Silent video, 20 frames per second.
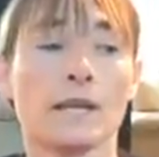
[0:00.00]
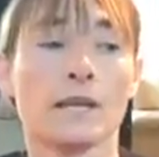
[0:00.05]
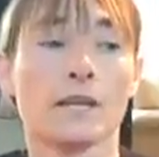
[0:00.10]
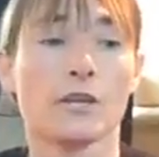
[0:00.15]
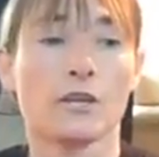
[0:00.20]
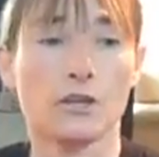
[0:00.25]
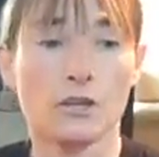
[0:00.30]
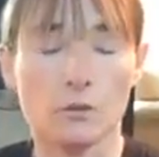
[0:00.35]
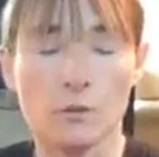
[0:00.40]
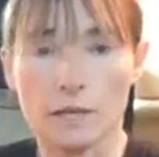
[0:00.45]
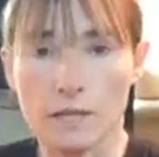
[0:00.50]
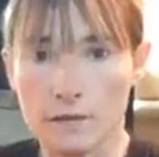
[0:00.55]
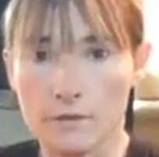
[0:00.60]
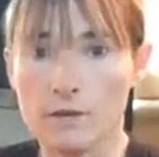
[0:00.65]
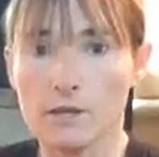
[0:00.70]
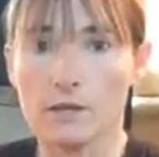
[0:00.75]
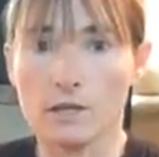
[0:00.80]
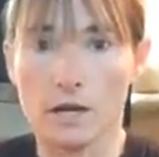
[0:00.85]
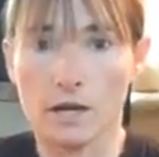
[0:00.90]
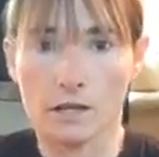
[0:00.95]
You give
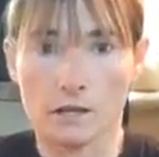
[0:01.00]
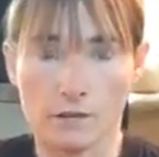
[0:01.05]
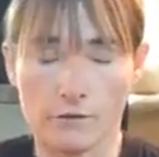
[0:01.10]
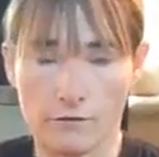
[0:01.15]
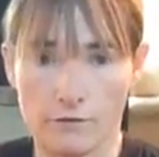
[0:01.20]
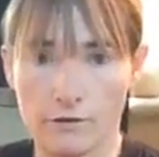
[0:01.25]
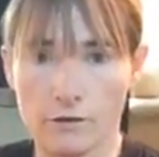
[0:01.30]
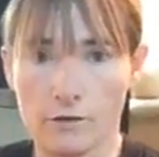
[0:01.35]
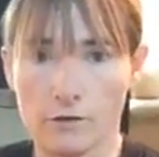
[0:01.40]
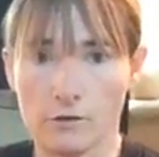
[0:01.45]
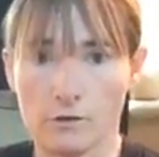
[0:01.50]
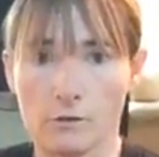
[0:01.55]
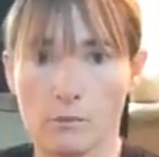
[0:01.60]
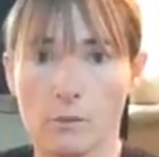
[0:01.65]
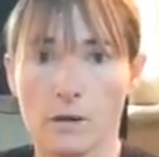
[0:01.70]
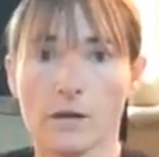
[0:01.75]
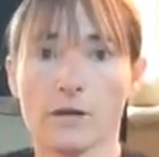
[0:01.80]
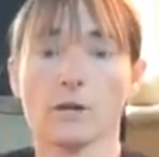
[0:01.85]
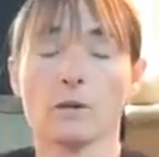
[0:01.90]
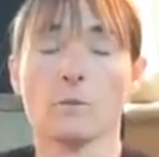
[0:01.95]
the dog the food
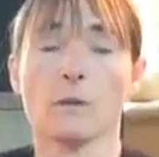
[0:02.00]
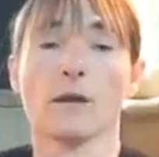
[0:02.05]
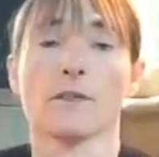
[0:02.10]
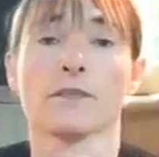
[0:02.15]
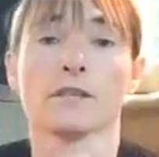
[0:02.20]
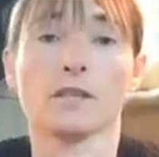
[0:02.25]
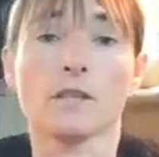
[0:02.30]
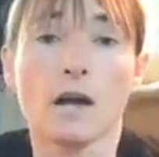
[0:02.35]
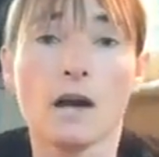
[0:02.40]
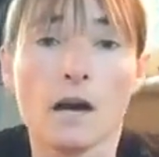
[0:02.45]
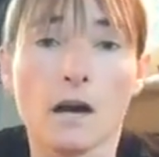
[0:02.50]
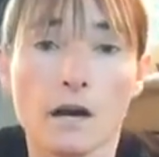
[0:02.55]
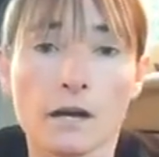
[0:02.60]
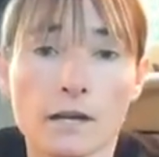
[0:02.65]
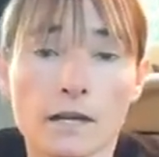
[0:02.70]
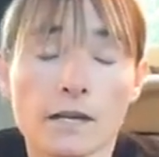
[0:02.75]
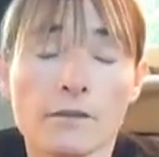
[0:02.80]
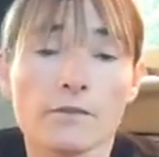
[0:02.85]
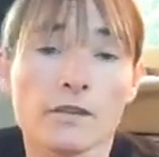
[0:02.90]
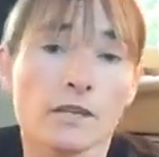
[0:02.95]
where you want the
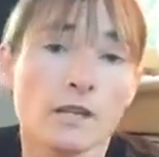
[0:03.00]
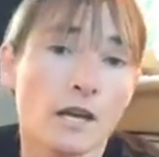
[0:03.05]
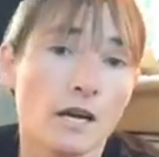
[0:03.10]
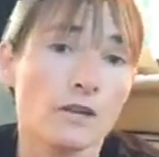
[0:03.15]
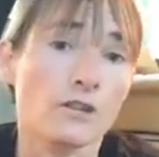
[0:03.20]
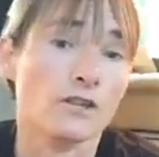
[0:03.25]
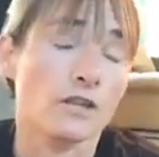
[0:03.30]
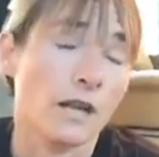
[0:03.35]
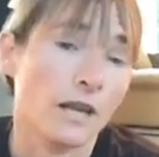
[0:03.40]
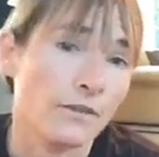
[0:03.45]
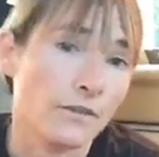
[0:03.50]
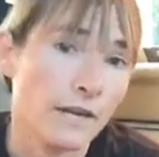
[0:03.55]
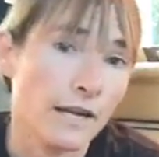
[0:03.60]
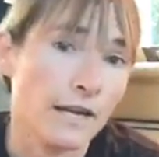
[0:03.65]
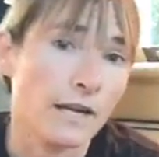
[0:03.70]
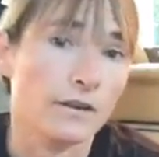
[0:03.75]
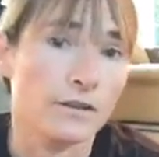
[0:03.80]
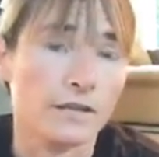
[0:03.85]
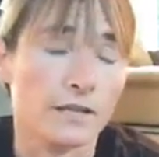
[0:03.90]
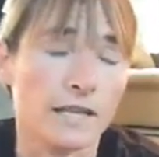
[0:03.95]
dog. If the dog's not
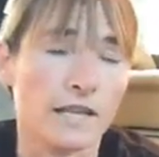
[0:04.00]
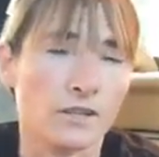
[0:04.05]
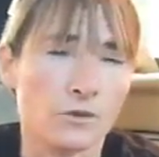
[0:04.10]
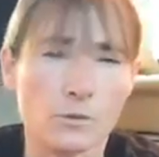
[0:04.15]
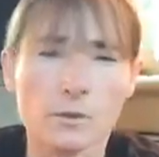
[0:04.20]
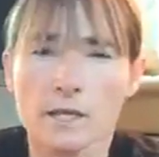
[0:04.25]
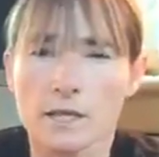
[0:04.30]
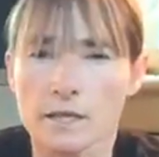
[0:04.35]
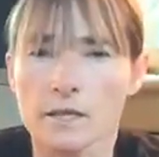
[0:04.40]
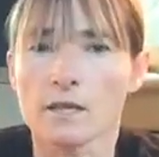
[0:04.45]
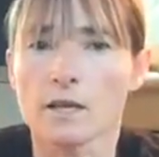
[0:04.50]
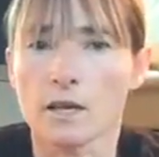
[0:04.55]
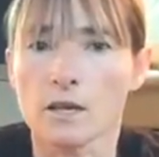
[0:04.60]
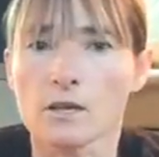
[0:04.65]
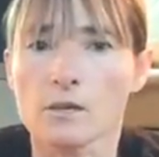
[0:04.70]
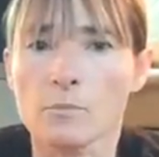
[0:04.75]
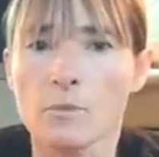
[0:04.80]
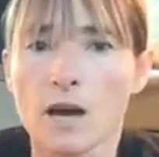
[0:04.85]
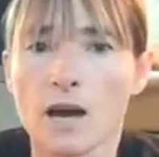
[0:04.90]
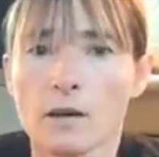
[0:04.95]
there, then that's really the dog's
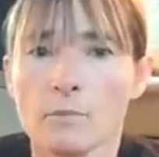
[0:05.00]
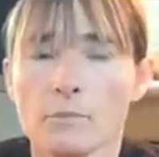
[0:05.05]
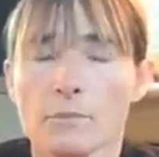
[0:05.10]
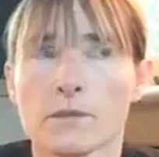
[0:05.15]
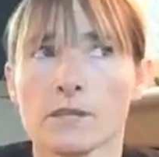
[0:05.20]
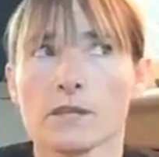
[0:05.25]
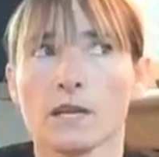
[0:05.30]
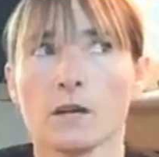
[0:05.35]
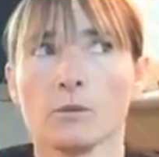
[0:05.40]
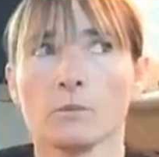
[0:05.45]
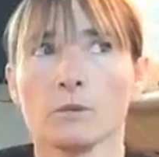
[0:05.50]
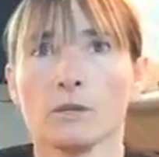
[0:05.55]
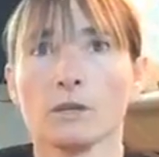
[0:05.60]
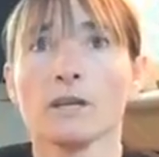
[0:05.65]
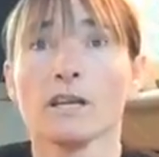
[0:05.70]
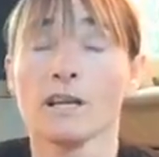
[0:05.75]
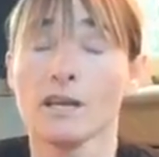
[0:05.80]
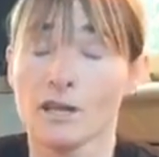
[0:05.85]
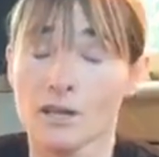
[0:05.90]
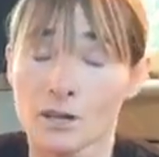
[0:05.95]
problem. The dog will
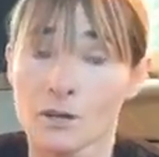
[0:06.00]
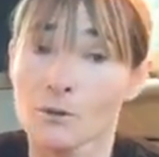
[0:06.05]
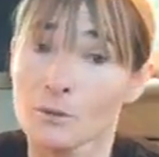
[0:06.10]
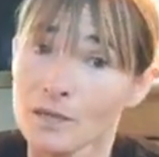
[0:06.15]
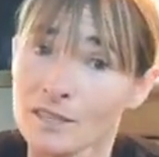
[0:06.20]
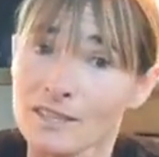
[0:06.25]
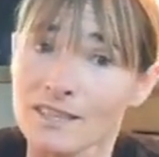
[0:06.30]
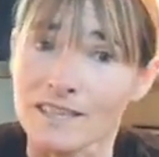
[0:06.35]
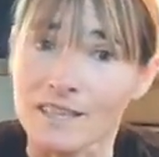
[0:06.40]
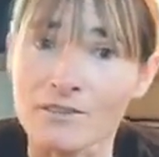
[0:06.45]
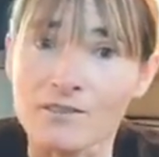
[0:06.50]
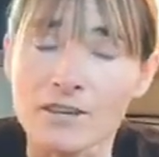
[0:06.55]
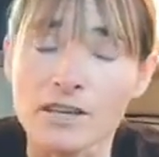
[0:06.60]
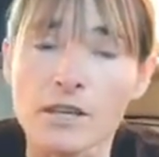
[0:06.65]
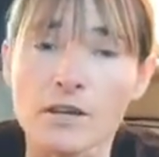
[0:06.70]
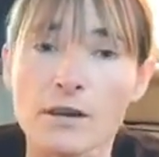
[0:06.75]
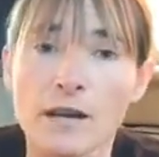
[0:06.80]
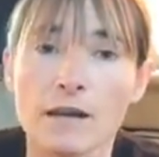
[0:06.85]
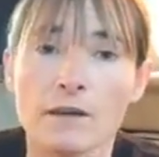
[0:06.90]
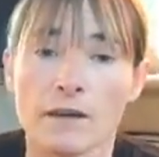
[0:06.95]
quickly
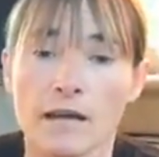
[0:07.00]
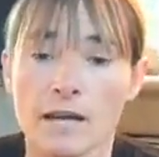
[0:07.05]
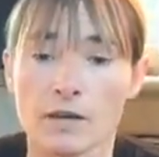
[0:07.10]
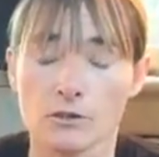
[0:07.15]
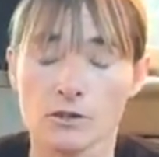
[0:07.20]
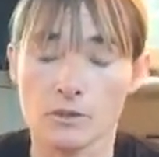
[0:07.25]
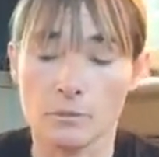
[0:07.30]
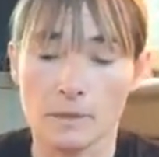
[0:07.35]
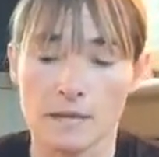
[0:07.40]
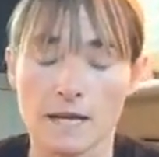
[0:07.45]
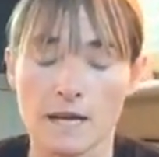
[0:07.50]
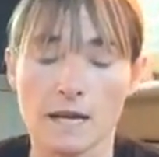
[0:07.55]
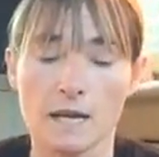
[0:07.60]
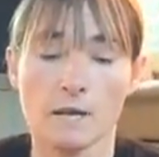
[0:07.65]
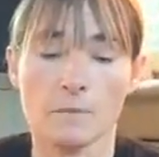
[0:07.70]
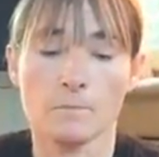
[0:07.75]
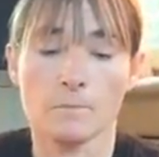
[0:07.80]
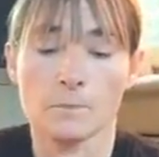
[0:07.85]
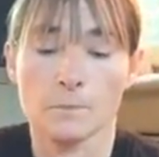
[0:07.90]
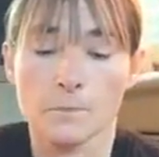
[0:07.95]
figure out how to
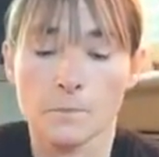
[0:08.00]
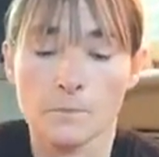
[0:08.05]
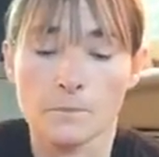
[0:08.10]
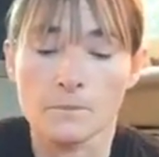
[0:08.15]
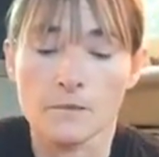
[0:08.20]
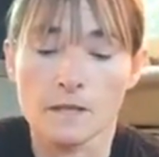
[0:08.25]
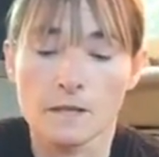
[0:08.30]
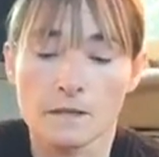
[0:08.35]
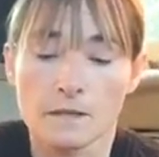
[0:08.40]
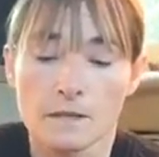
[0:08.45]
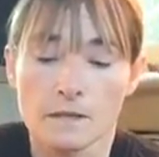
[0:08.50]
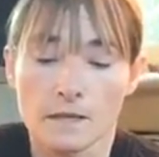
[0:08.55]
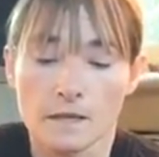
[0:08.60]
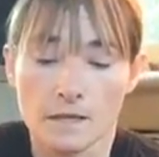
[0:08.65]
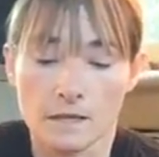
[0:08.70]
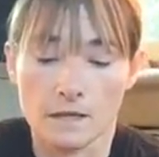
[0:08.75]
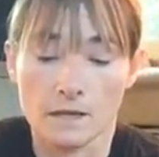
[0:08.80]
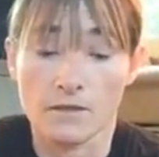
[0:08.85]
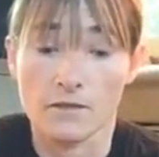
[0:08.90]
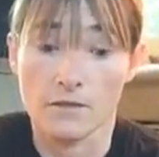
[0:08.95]
become
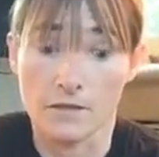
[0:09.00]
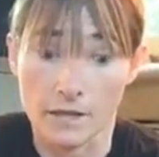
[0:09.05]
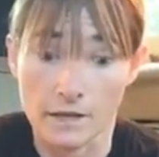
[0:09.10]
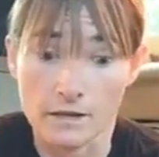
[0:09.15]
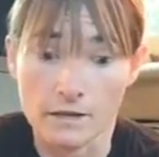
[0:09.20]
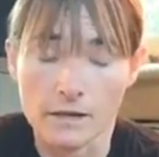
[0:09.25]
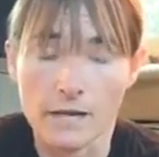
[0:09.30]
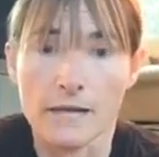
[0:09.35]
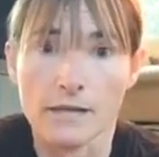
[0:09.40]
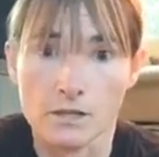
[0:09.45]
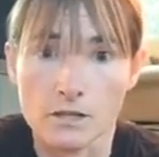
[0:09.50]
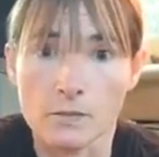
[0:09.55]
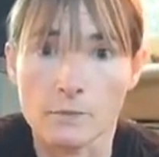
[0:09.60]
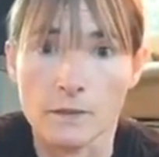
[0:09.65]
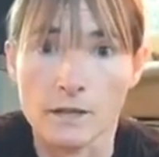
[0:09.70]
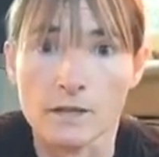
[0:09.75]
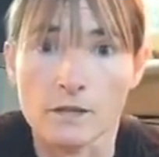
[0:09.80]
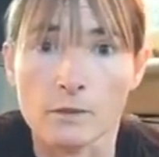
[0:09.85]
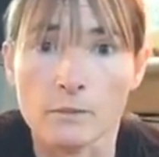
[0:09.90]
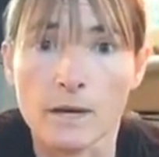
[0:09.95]
there and to be
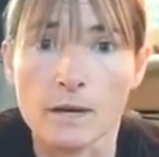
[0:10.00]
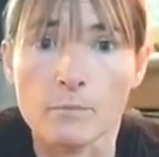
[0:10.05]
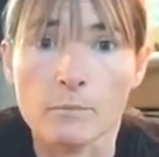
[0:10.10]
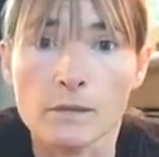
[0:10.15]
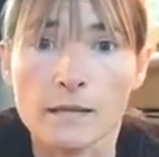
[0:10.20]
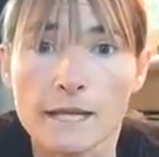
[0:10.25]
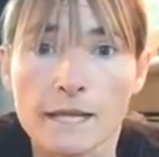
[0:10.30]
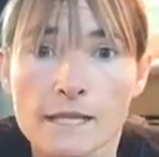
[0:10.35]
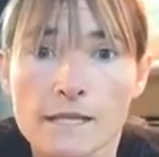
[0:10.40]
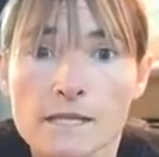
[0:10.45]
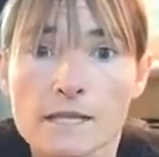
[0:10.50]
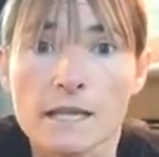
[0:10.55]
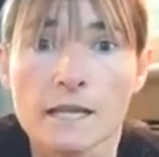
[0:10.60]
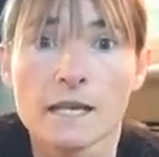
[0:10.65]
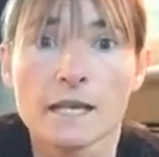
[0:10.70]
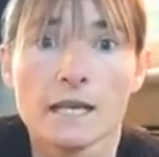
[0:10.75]
in the right place.